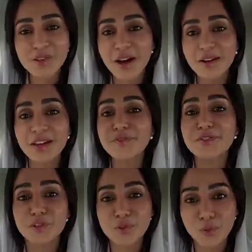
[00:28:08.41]
starts
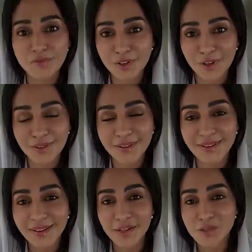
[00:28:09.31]
after 4
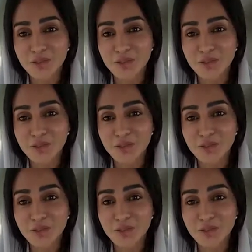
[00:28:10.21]
o'clock.